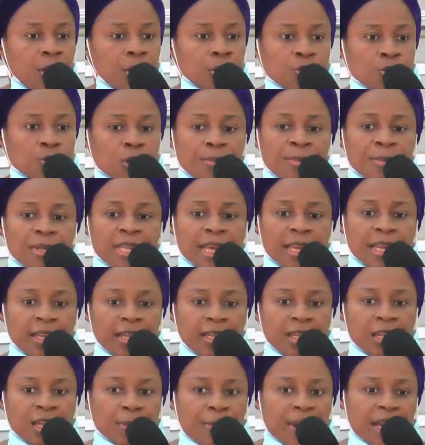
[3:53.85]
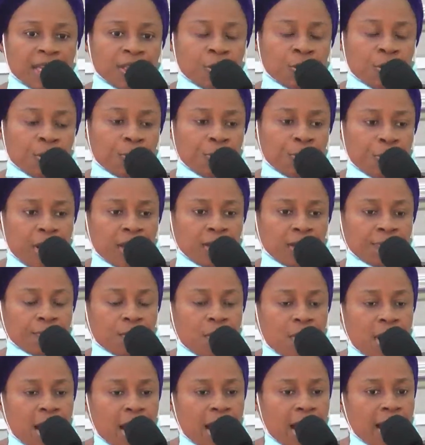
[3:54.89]
So immediately the pastor prayed
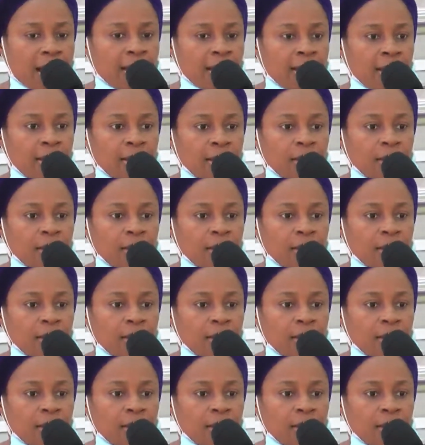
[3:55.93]
for her.